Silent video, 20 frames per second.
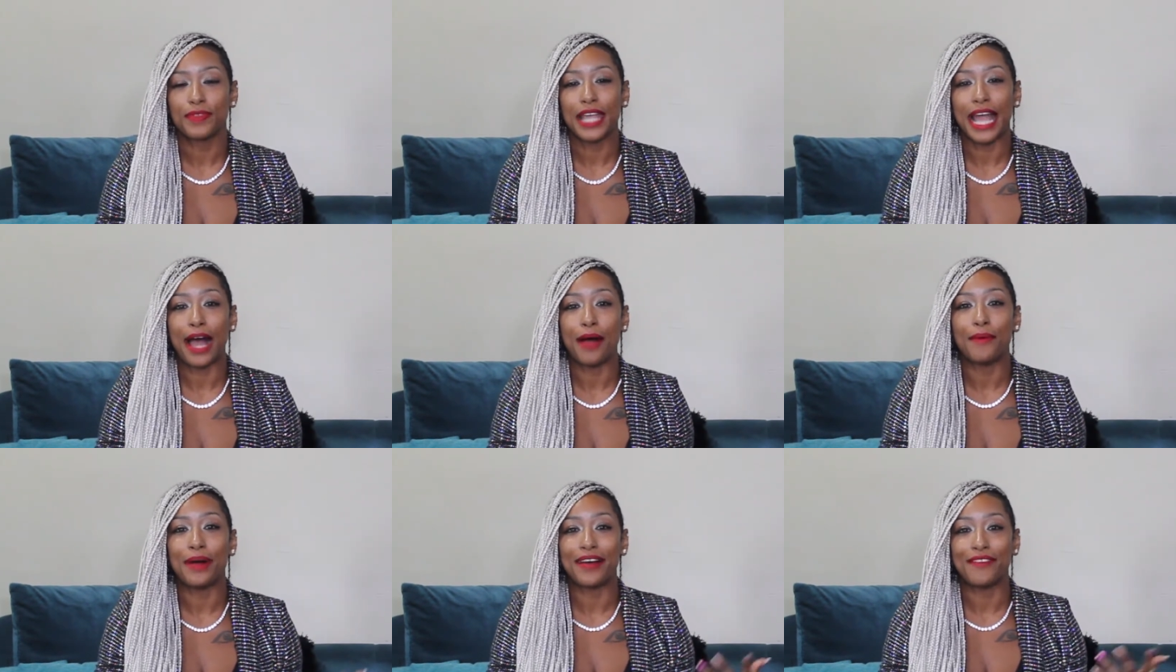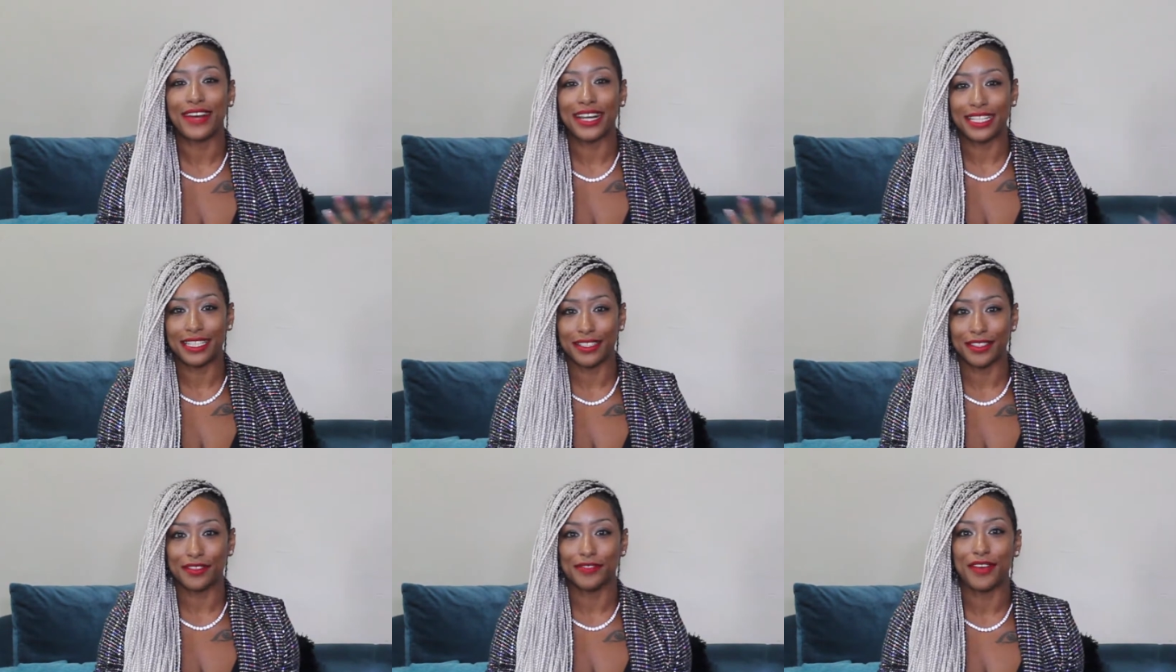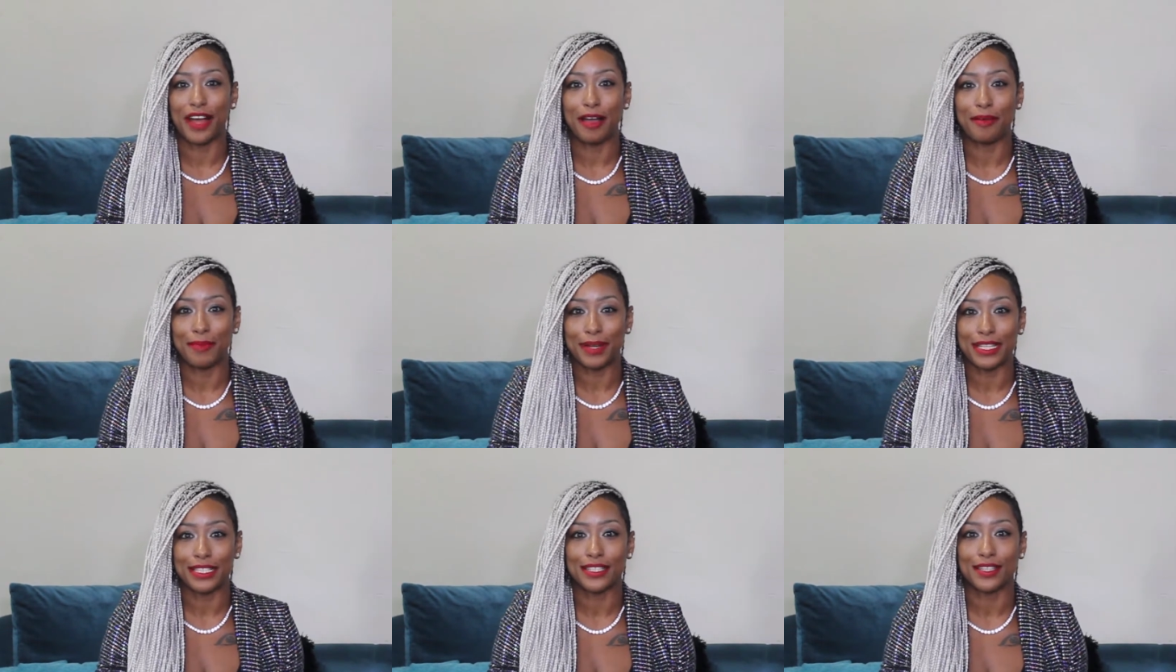how I've
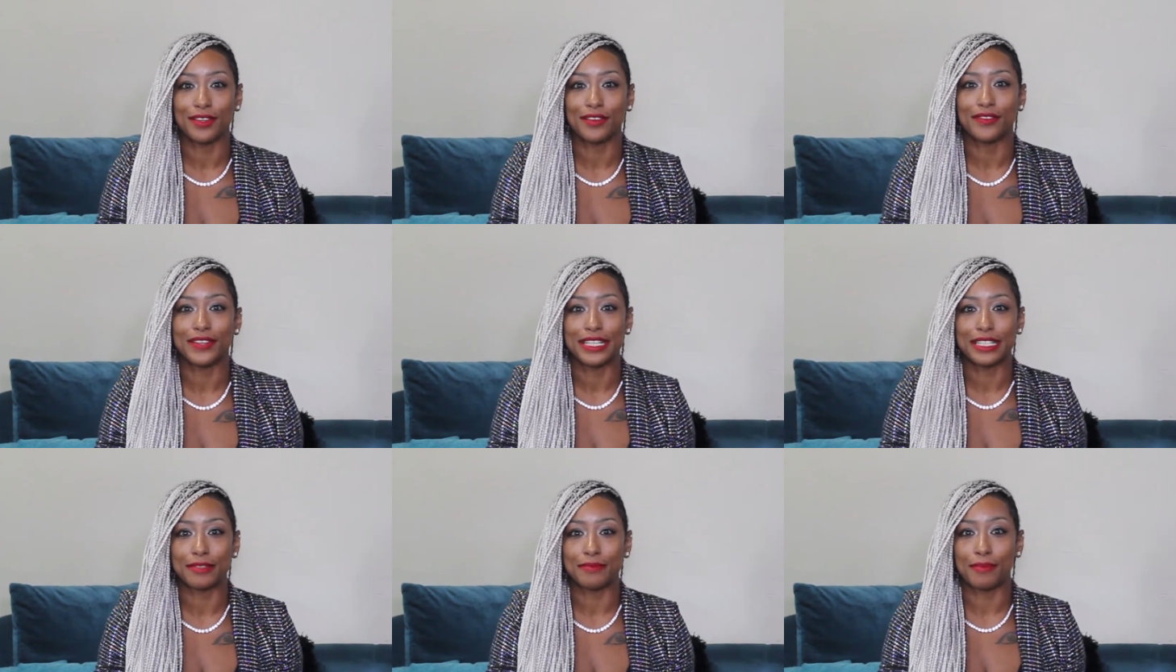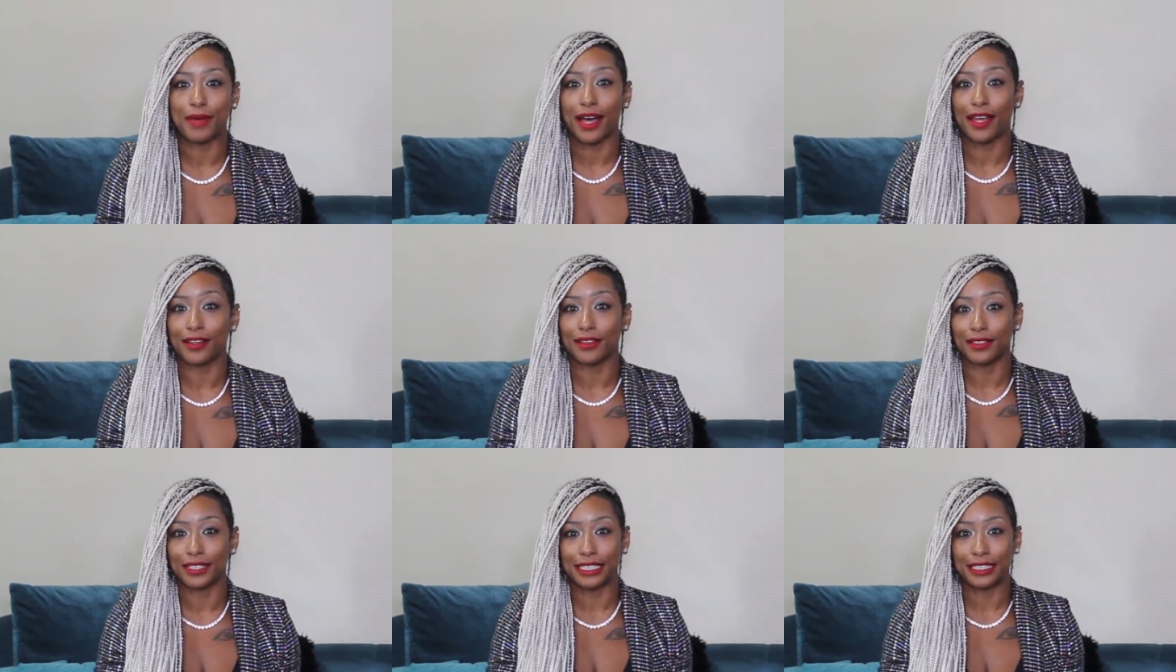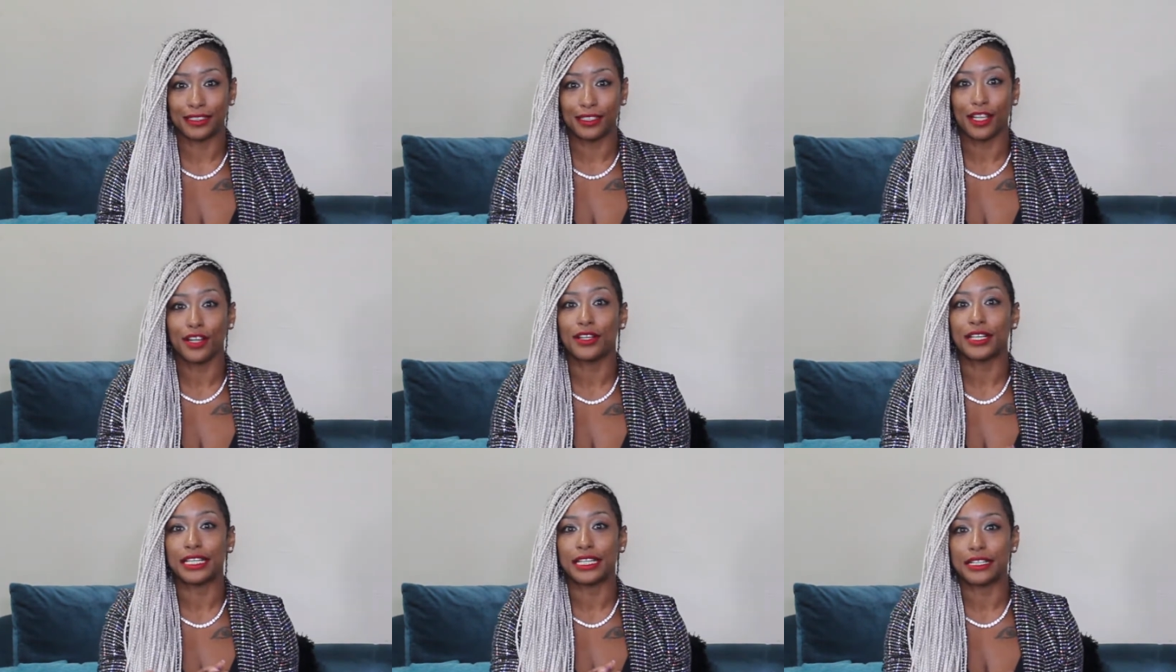identified myself as a model and
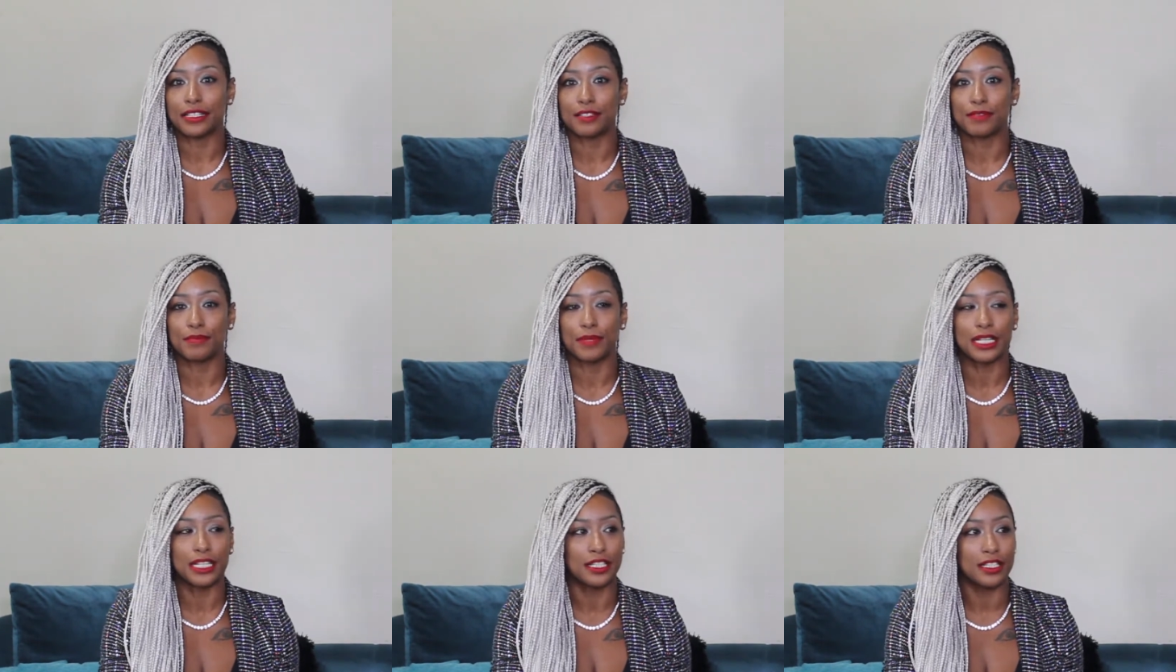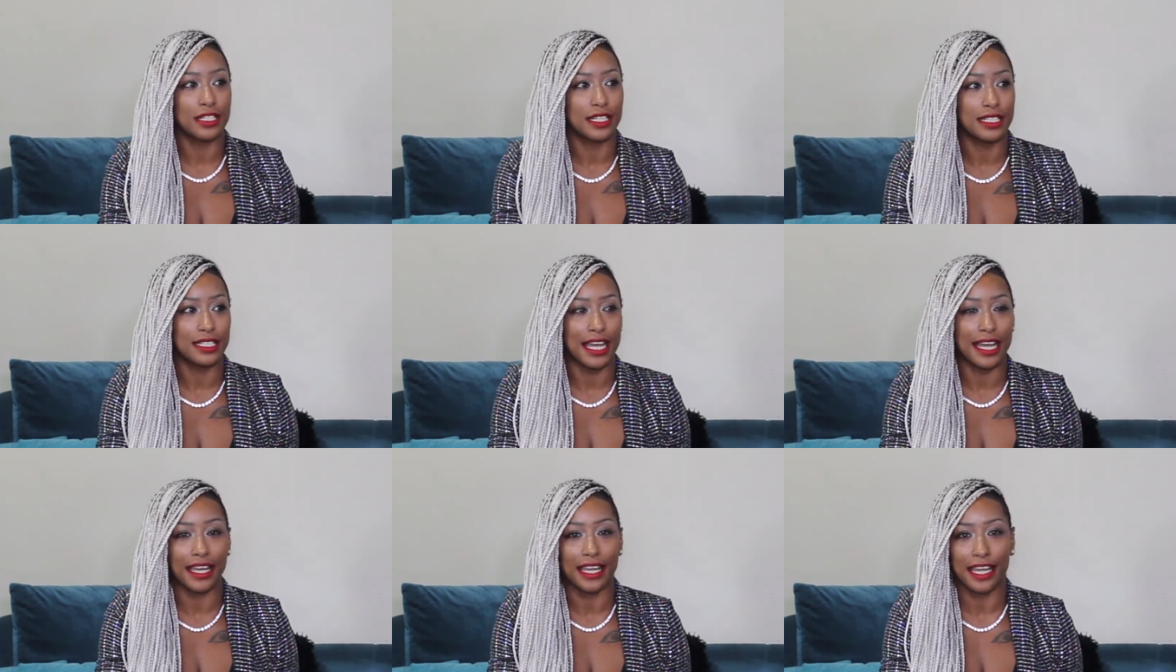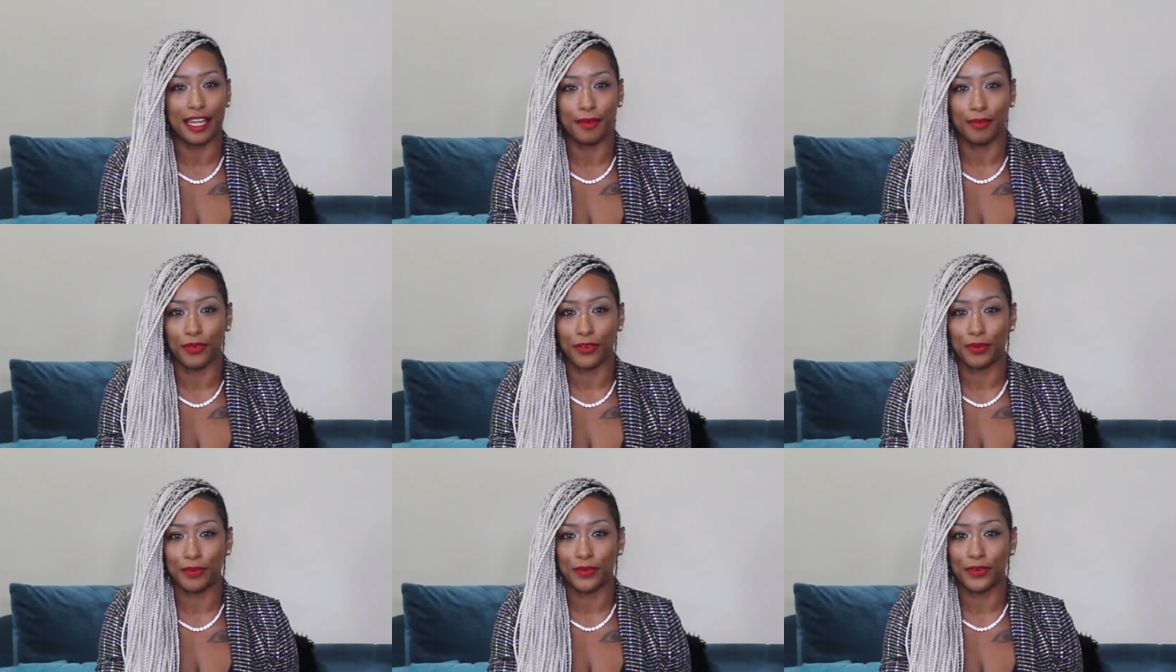learning as much as I can
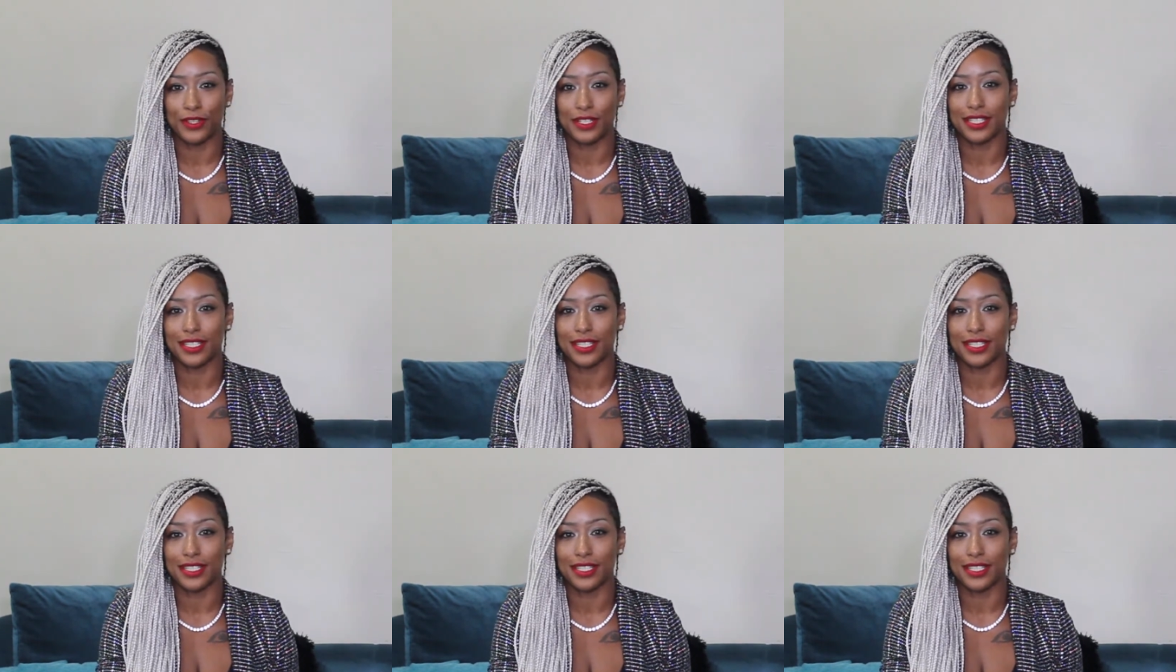more and more.